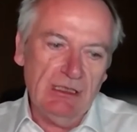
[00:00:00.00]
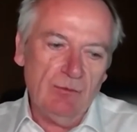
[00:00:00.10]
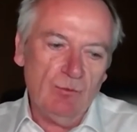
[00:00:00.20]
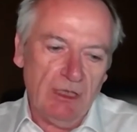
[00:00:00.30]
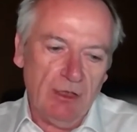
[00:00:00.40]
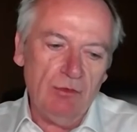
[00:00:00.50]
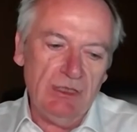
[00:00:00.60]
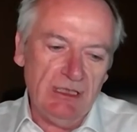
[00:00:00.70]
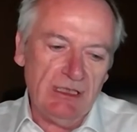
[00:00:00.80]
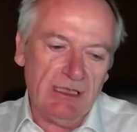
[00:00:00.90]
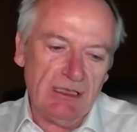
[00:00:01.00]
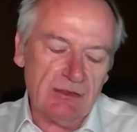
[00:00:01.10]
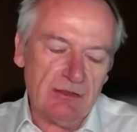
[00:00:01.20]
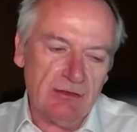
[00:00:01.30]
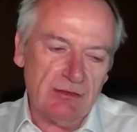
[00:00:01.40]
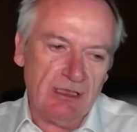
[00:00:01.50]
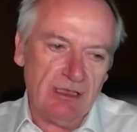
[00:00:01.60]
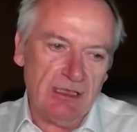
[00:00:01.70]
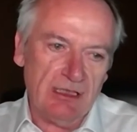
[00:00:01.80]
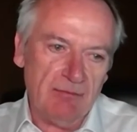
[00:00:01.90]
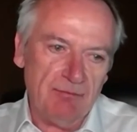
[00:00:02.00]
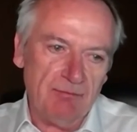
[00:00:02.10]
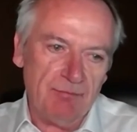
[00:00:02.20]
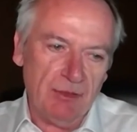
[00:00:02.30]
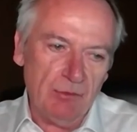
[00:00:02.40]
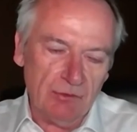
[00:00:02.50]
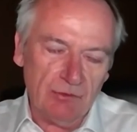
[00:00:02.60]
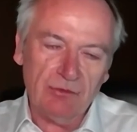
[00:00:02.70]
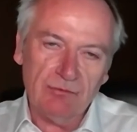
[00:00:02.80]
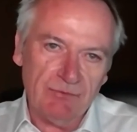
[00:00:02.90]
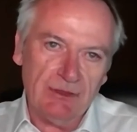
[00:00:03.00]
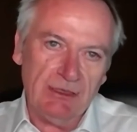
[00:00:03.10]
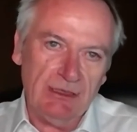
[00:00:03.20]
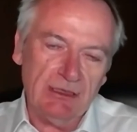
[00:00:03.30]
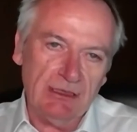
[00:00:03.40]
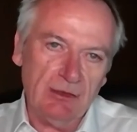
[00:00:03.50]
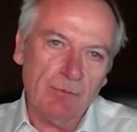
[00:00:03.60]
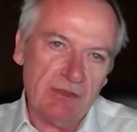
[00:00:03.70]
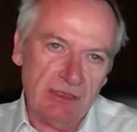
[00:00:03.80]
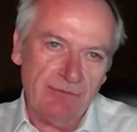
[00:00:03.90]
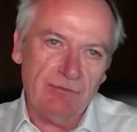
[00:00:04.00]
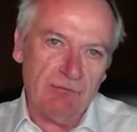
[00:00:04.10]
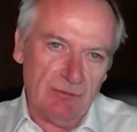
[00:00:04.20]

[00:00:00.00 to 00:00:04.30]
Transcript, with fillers: will only get their bonus for the year, obviously if